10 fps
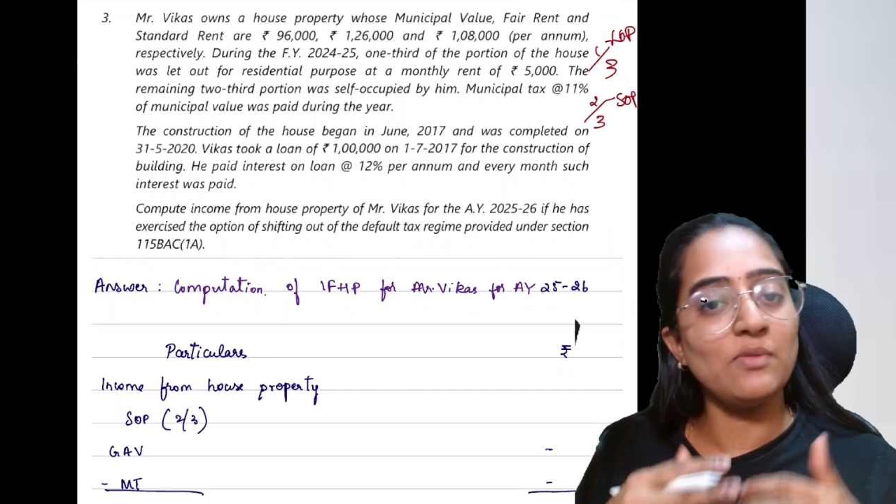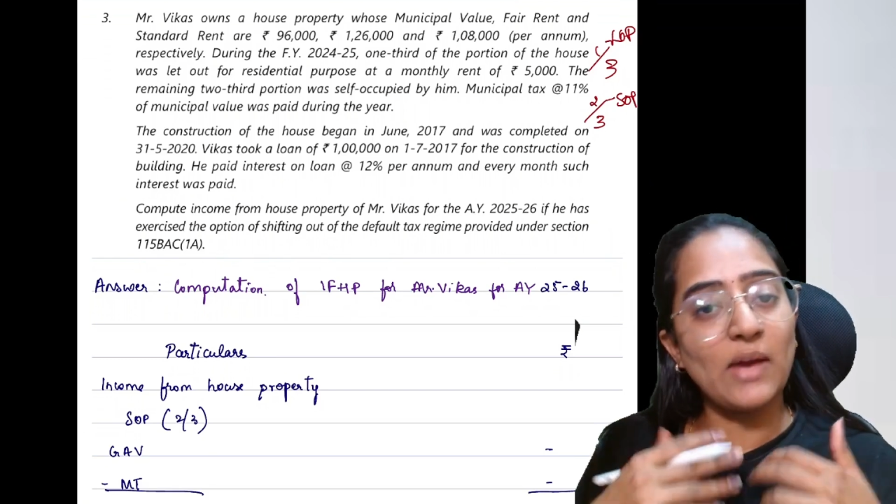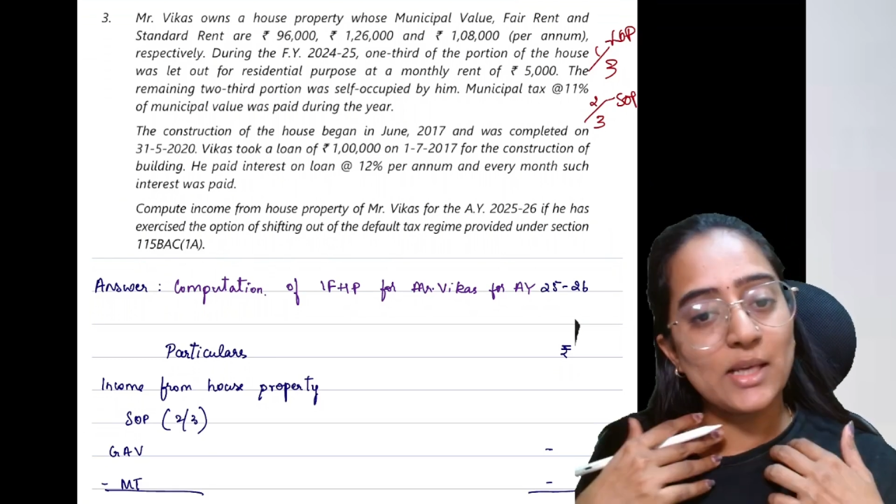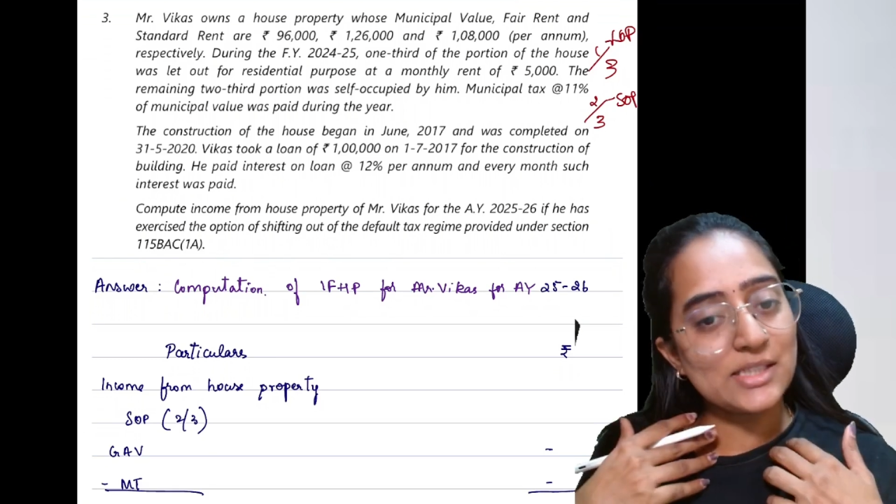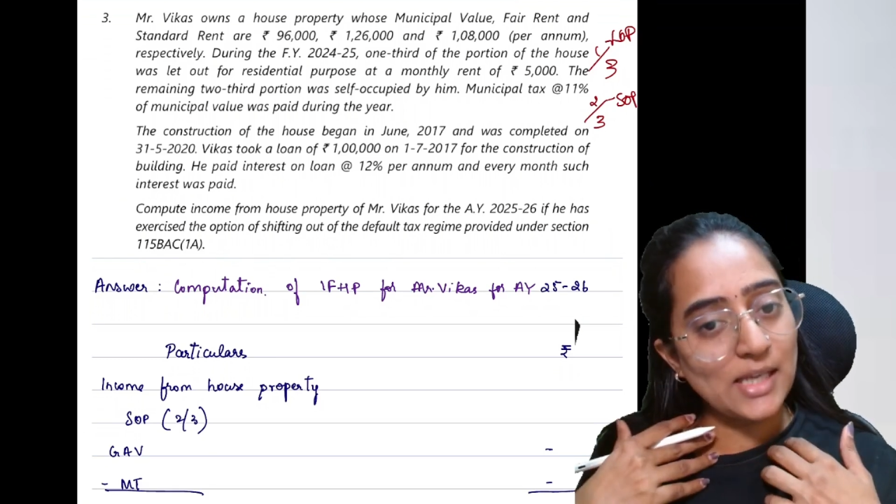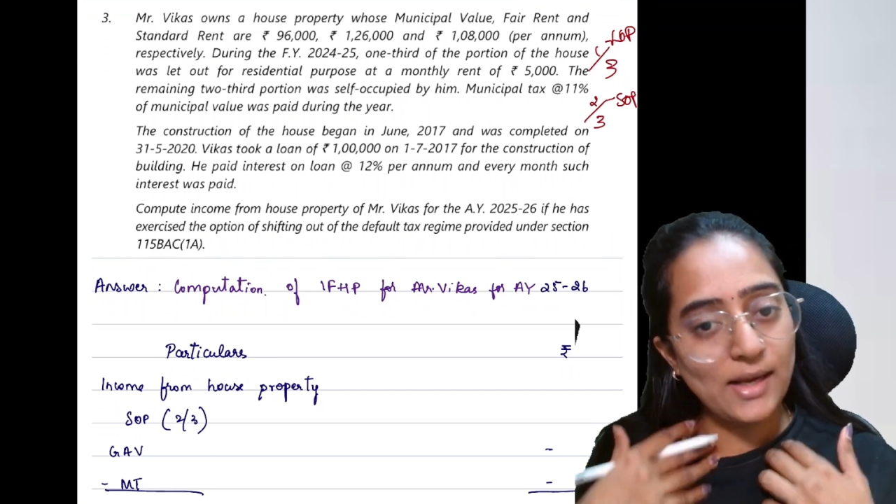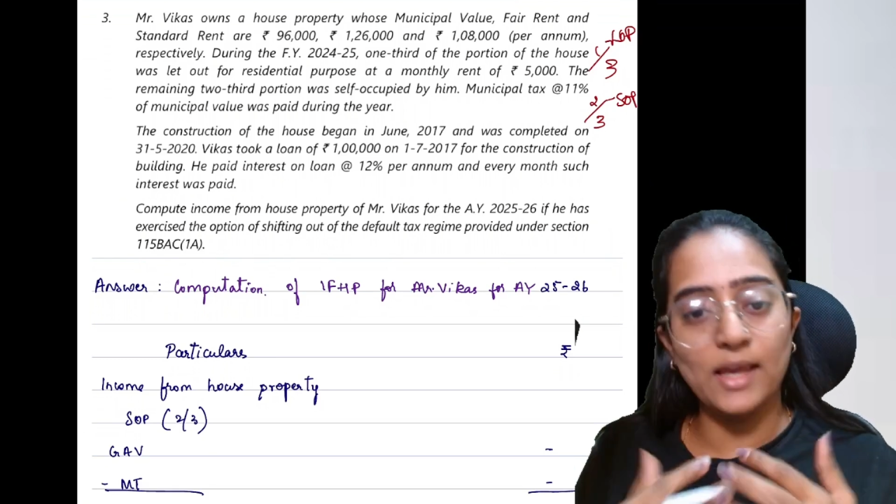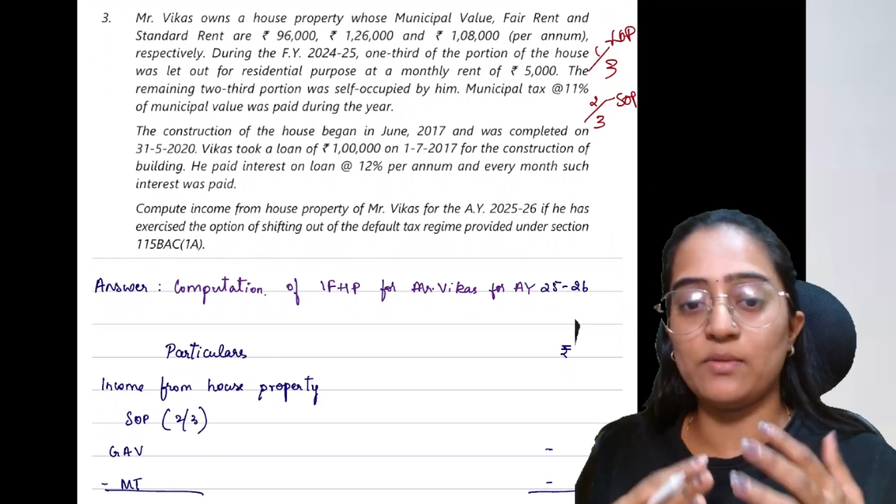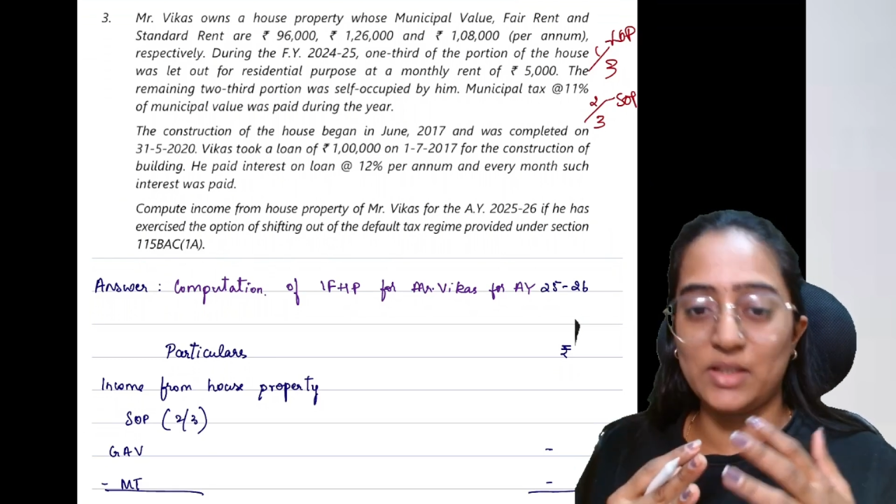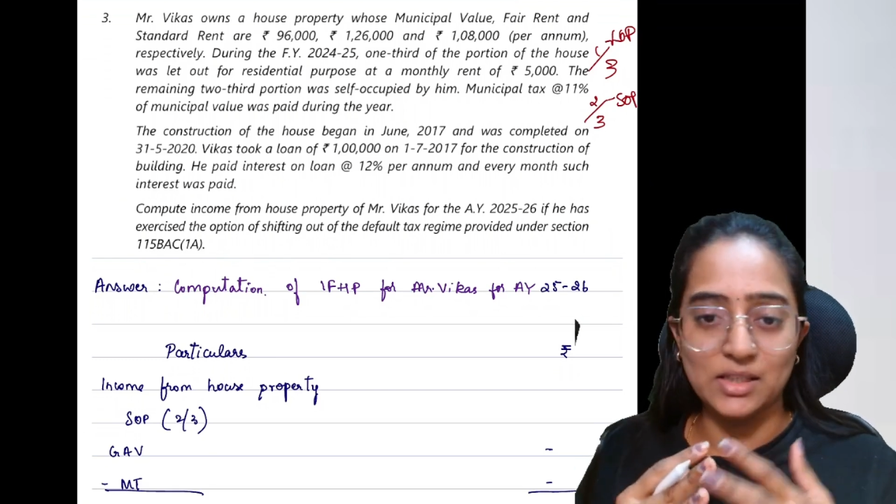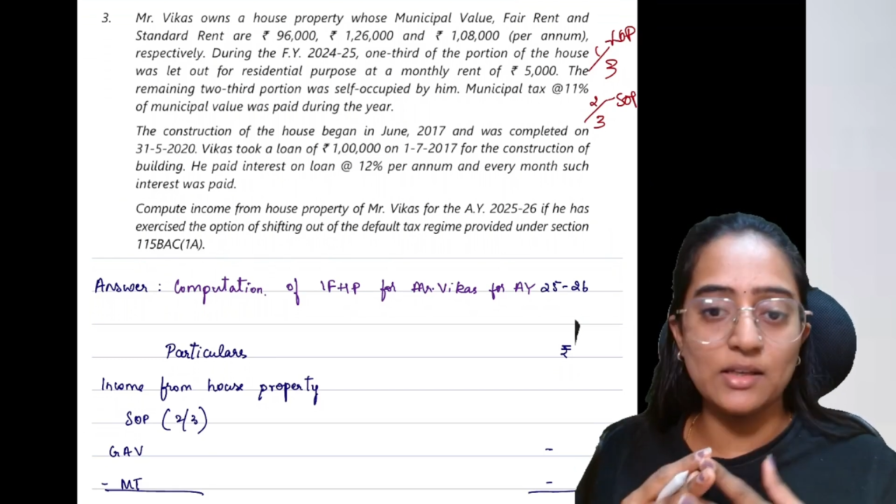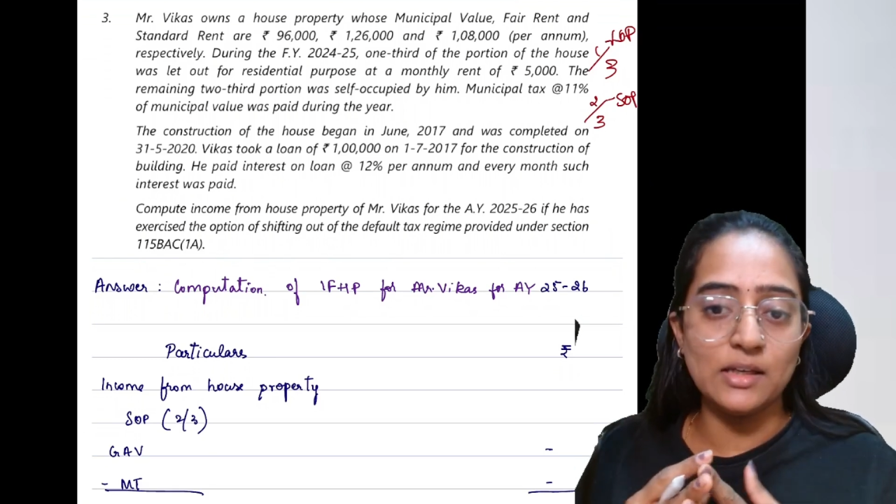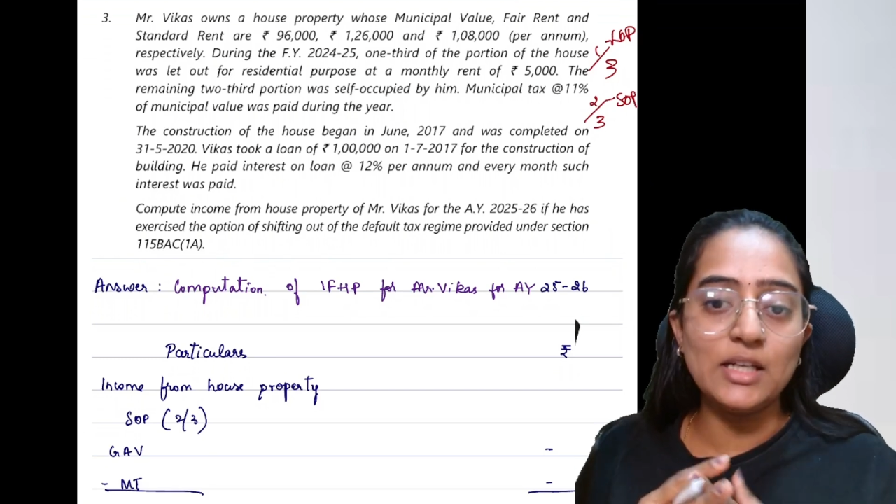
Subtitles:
I share everything in